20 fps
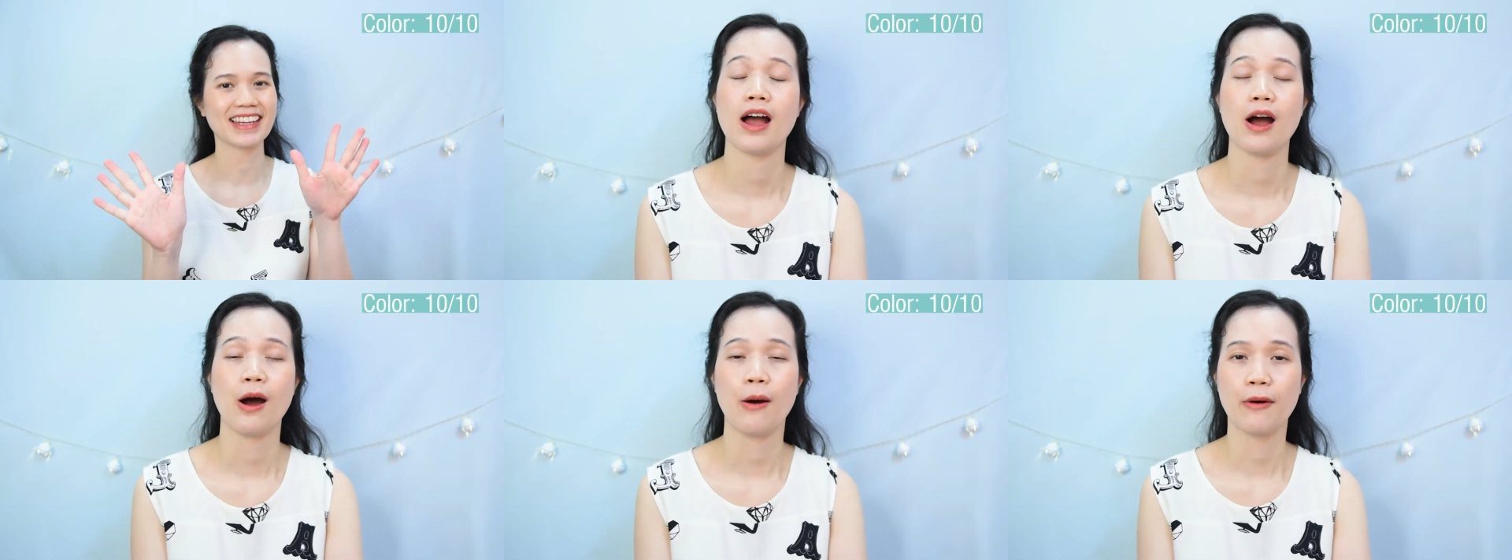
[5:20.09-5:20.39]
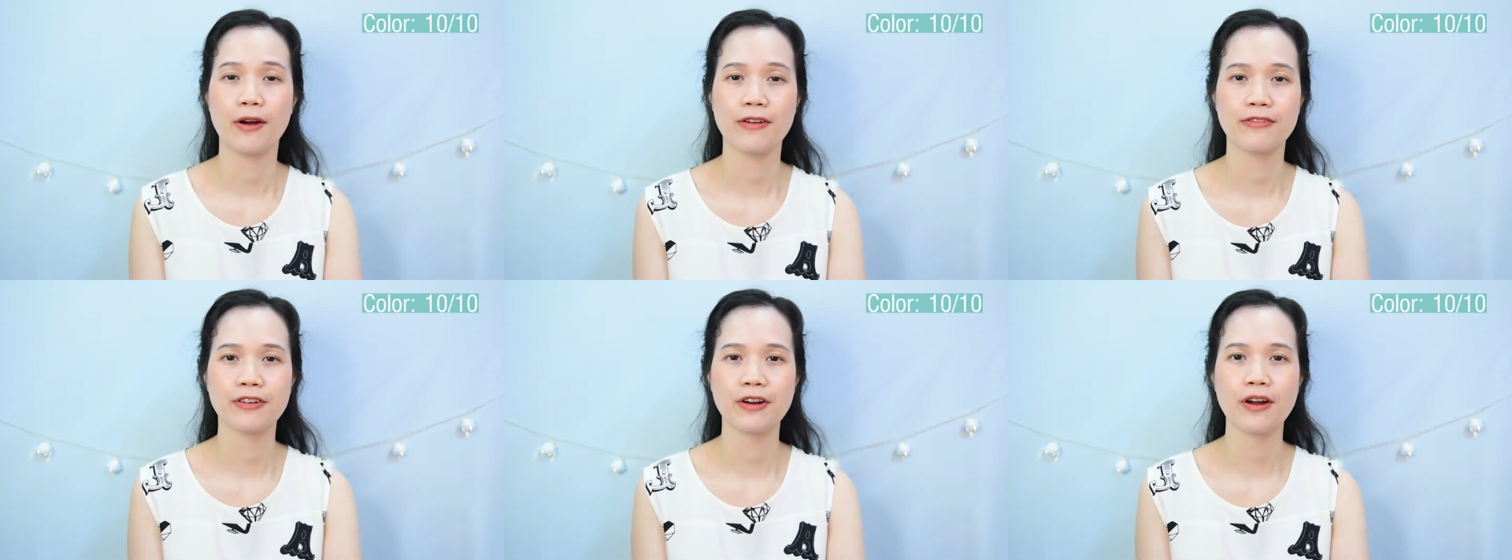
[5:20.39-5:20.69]

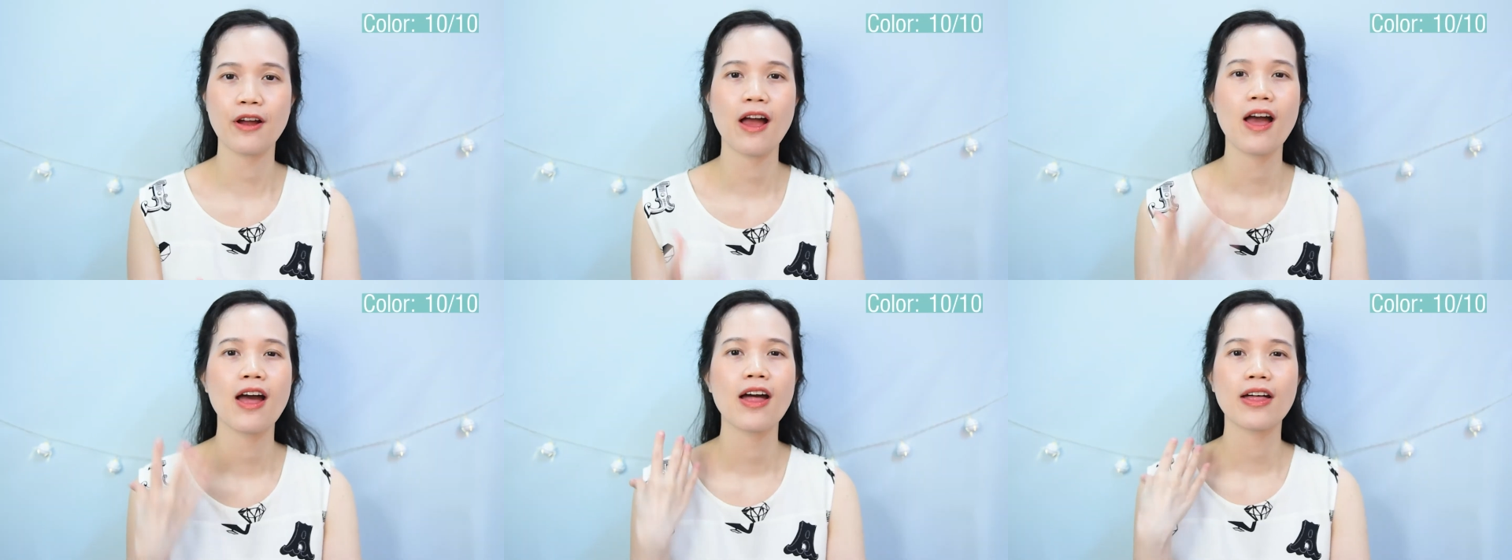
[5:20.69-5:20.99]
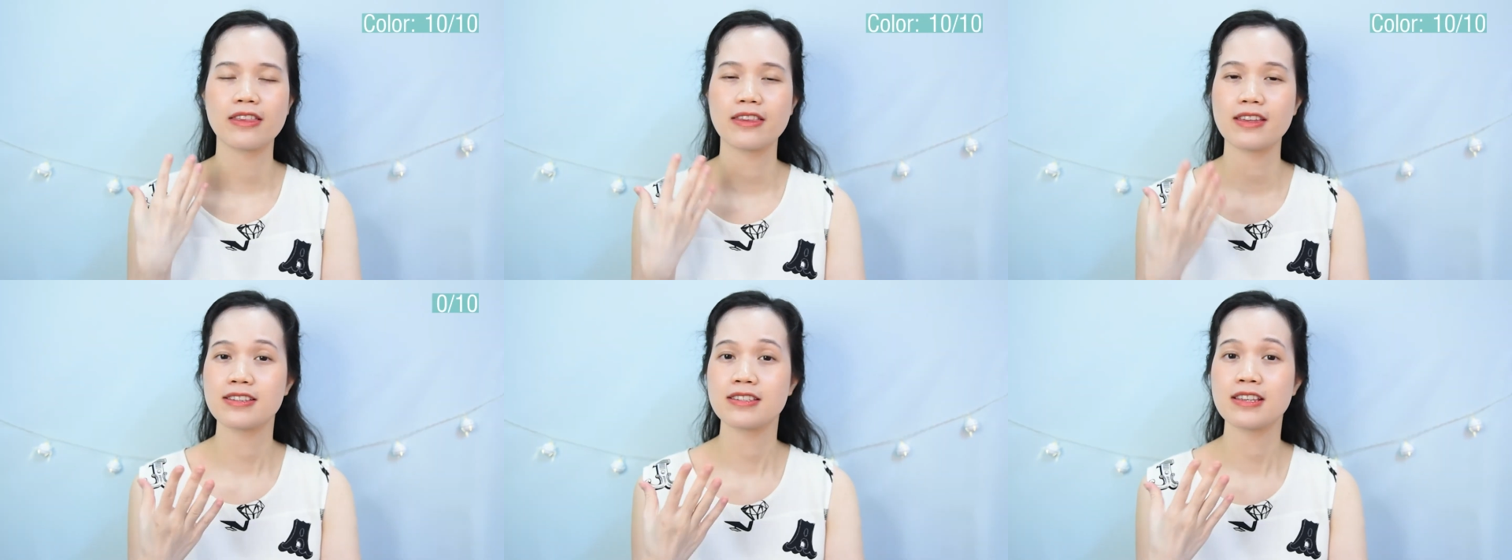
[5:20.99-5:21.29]
However,
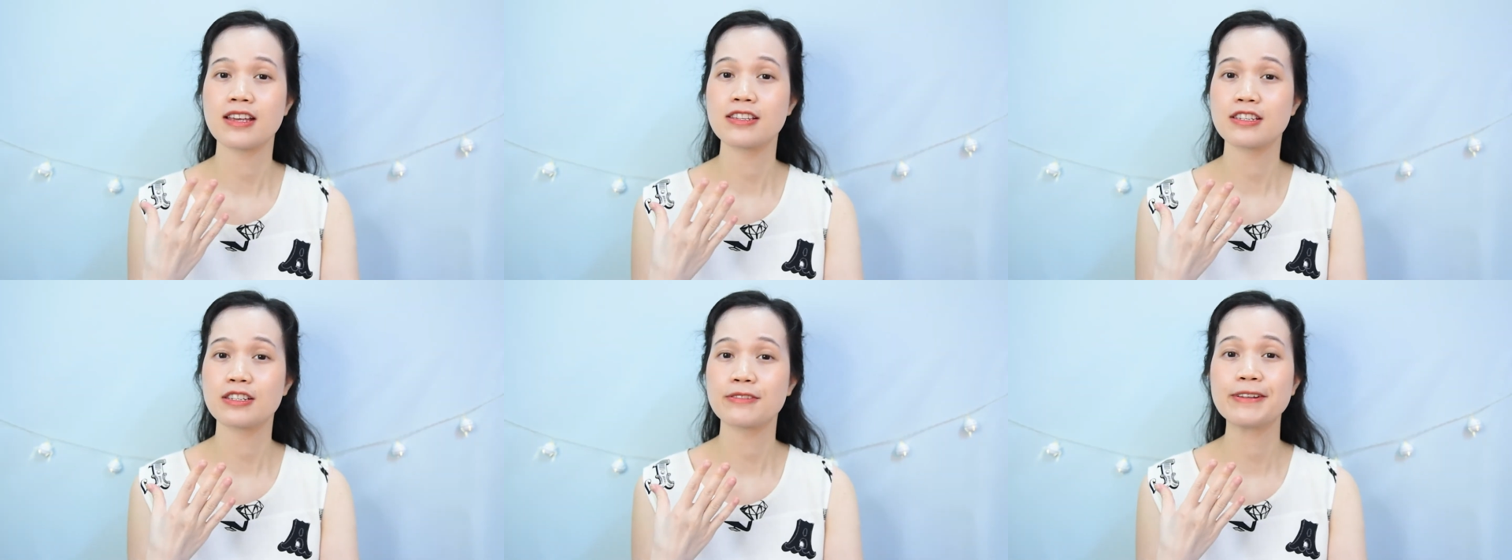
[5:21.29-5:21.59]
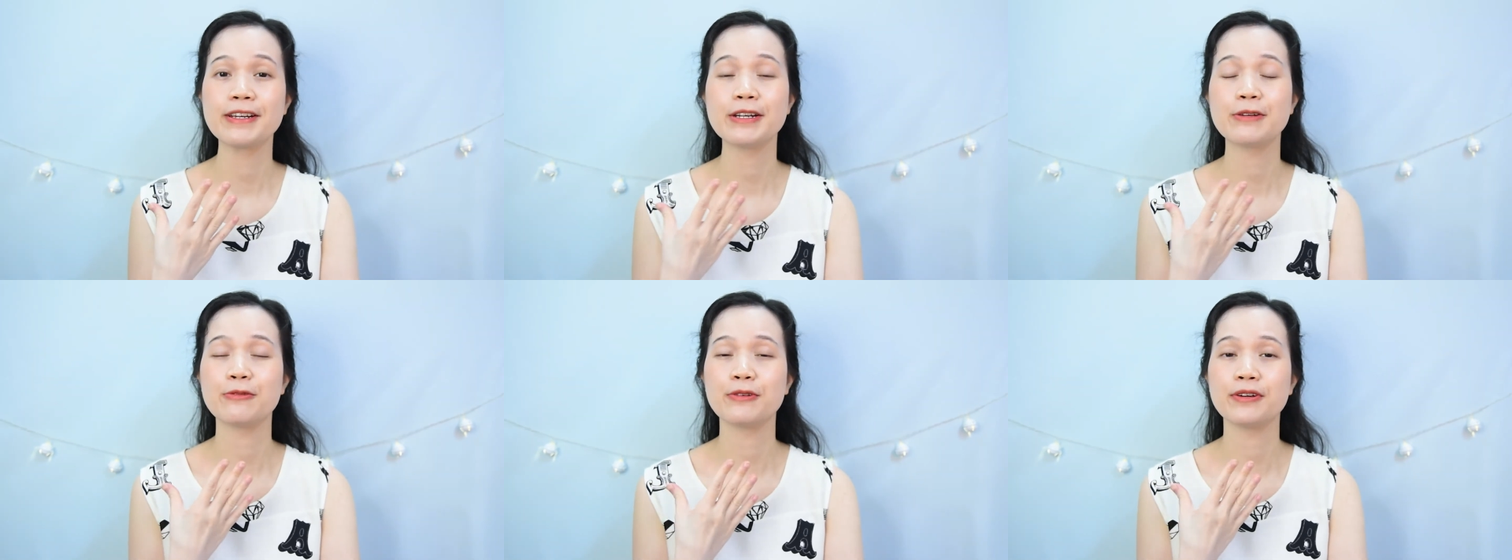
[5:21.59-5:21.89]
this
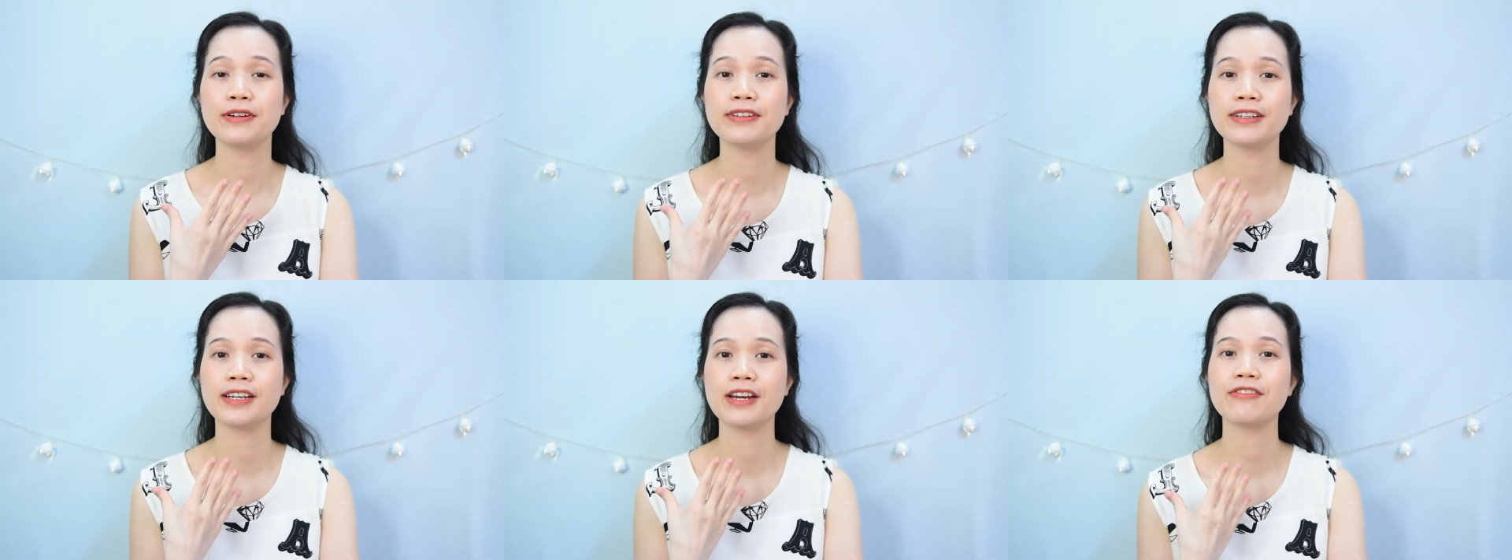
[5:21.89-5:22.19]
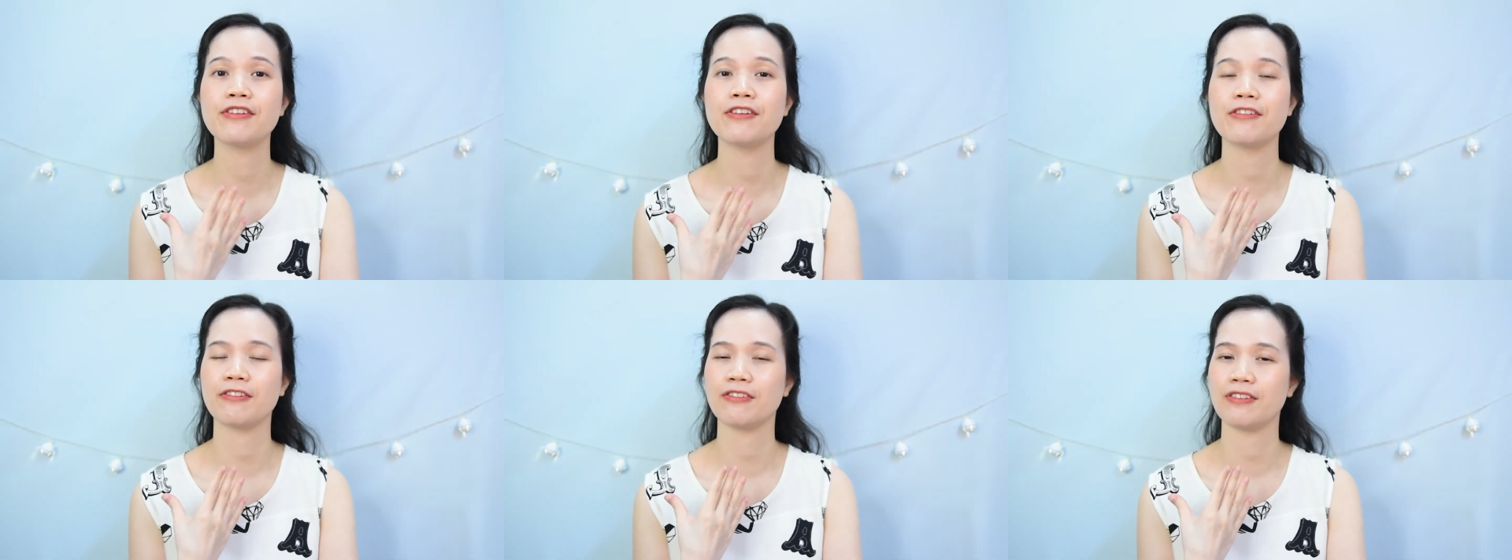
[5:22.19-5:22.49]
sunscreen will
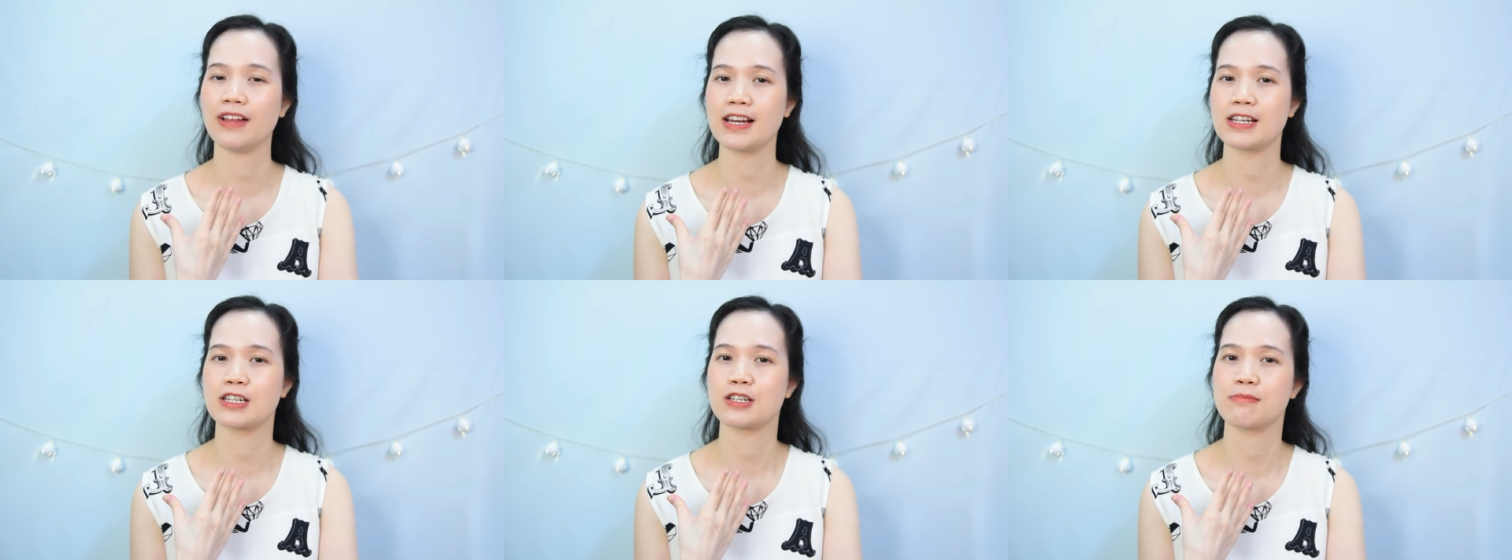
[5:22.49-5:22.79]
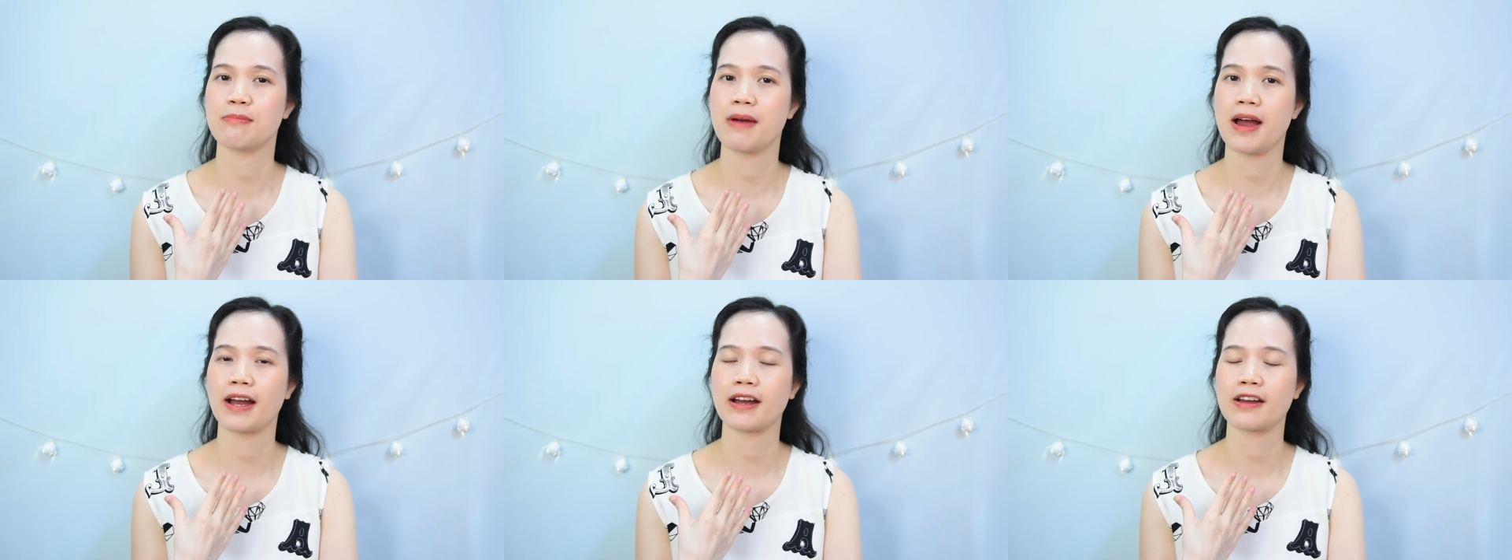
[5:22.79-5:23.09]
give a
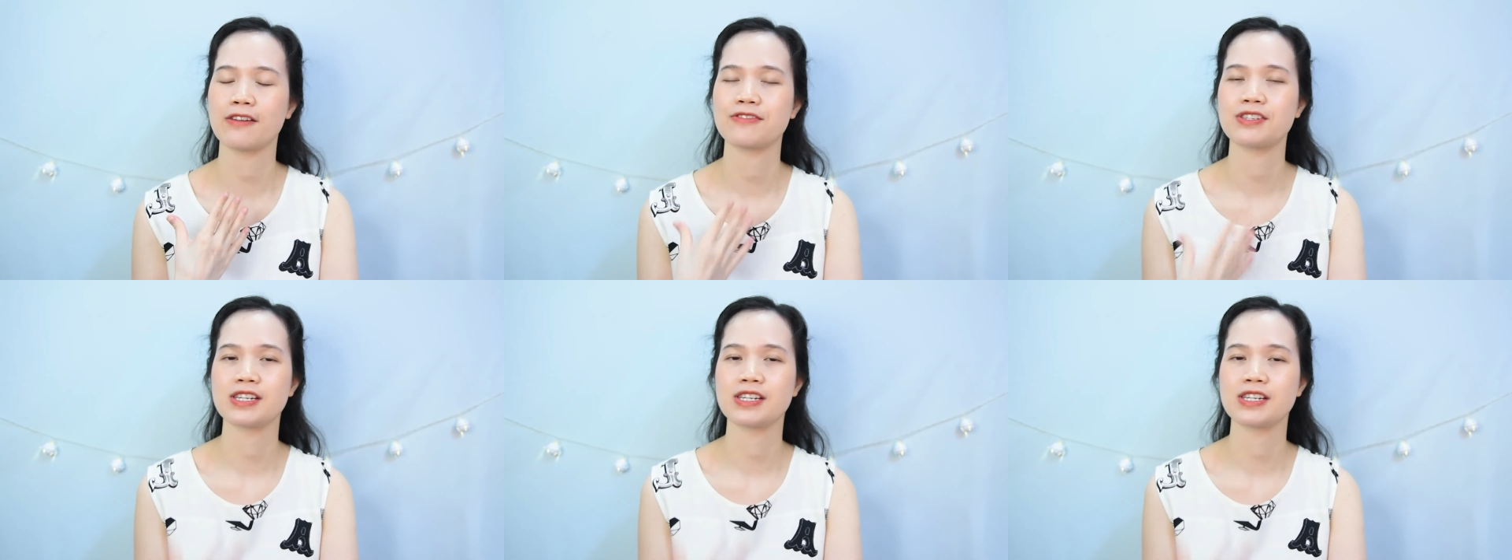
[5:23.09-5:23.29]
flashback of